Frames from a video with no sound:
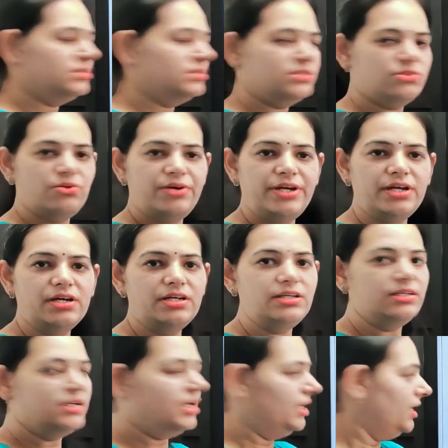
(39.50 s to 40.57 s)
So here
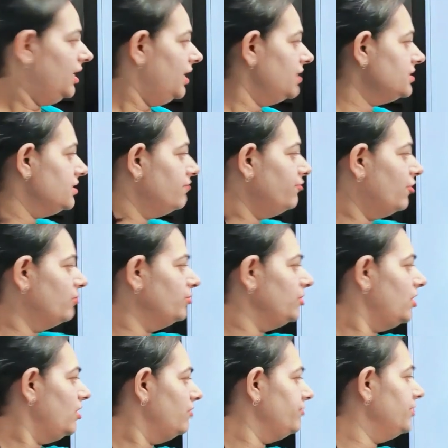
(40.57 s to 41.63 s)
is the
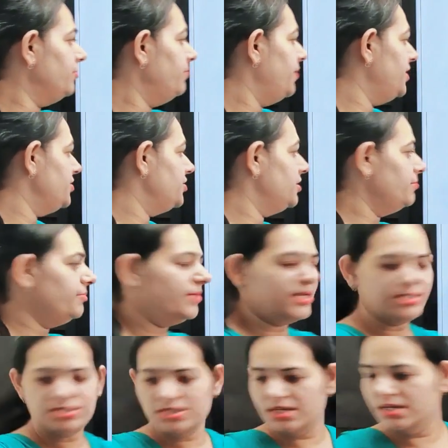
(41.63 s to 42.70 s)
formula of the pressure.
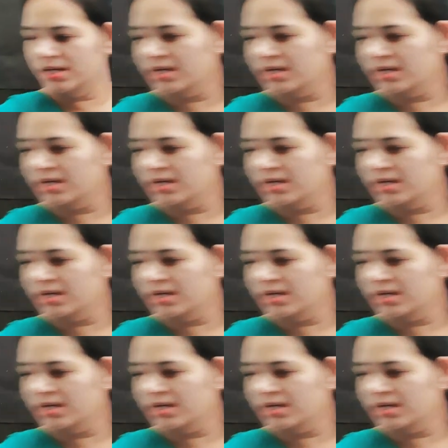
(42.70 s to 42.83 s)
Pressure